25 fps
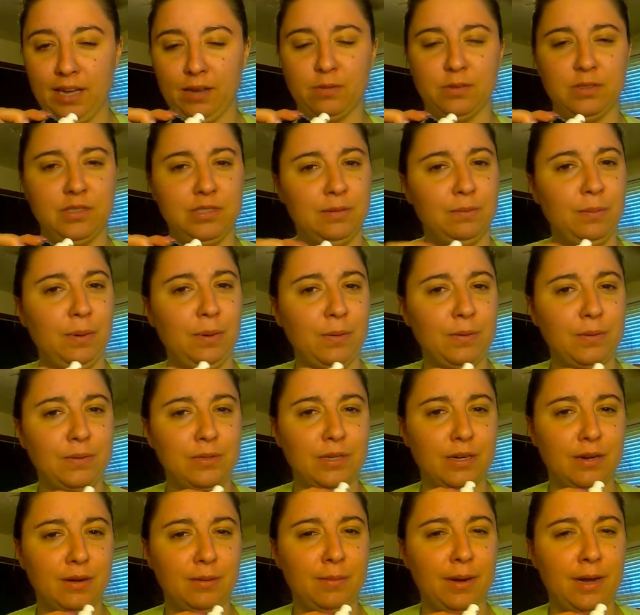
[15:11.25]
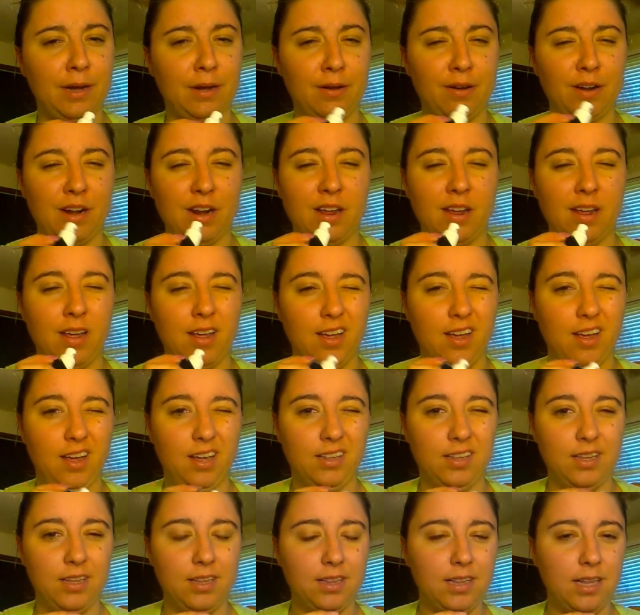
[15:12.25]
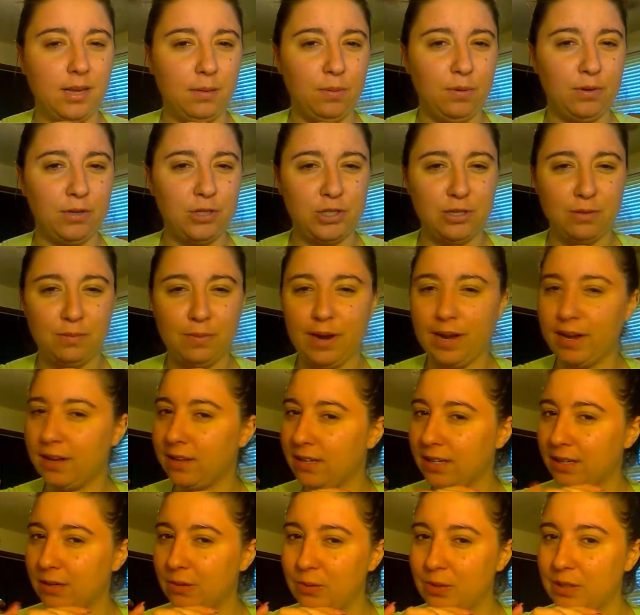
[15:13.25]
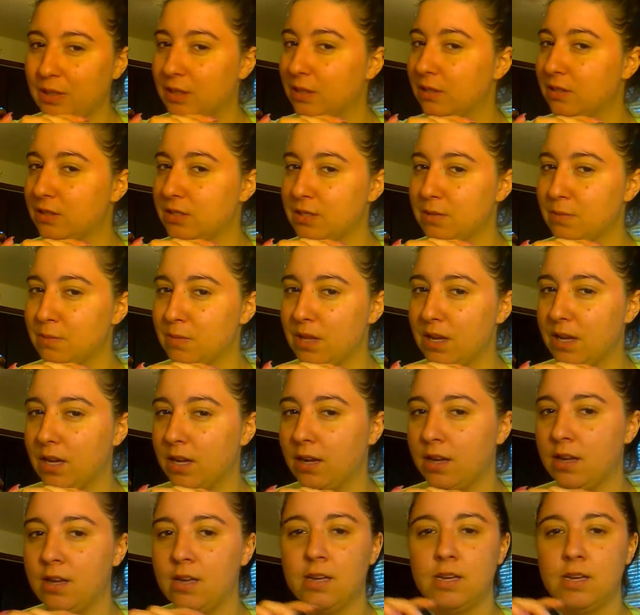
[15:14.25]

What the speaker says: It was supposed to come out, and then they pushed it back like a week or something.